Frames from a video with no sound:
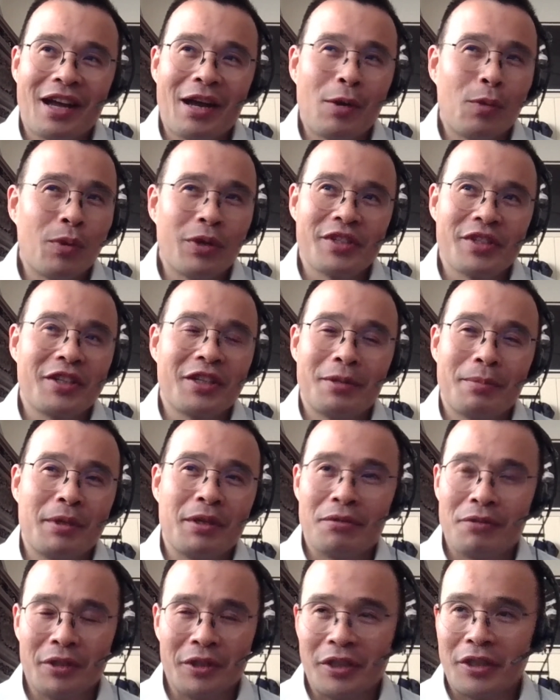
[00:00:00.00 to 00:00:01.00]
I wasn't going to be
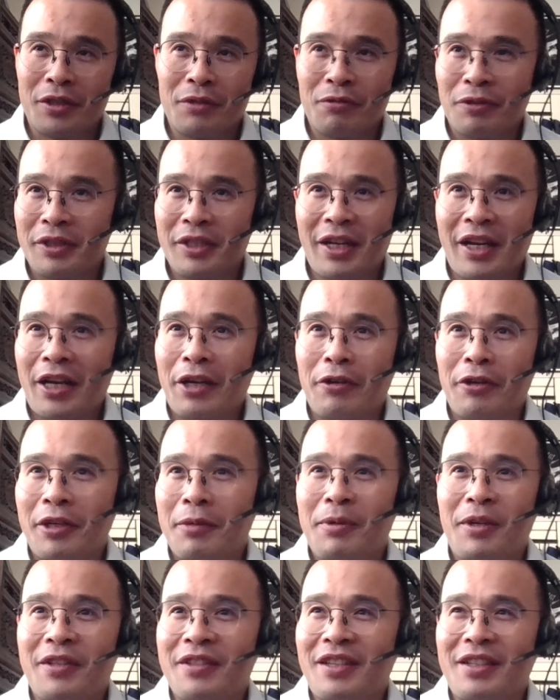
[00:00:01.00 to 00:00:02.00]
a really good retiree
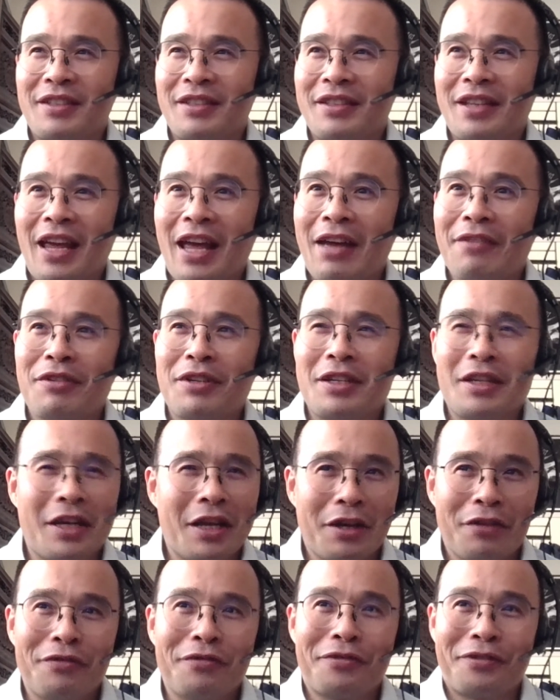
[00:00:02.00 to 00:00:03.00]
because I didn't have
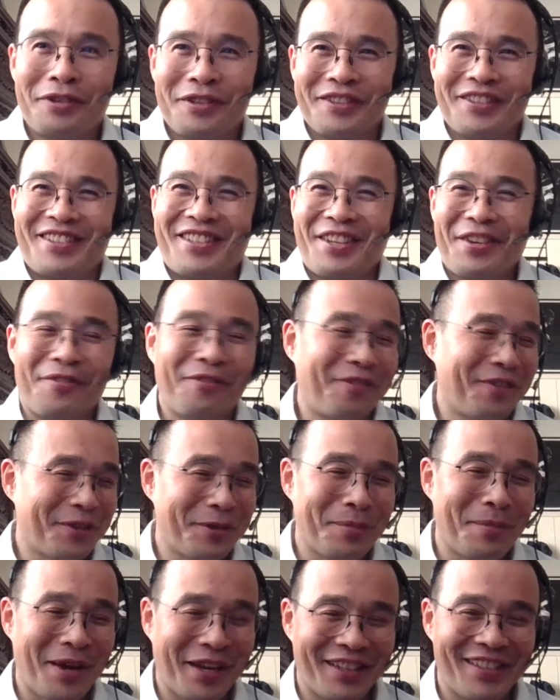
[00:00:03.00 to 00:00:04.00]
enough to
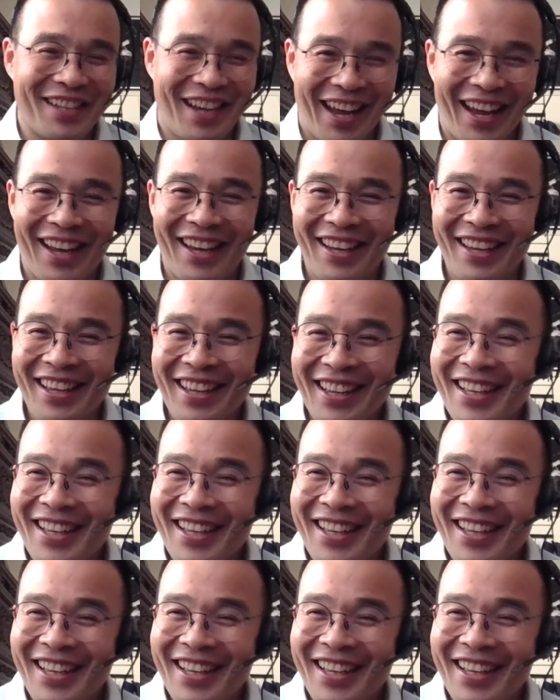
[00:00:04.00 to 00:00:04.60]
fill my day.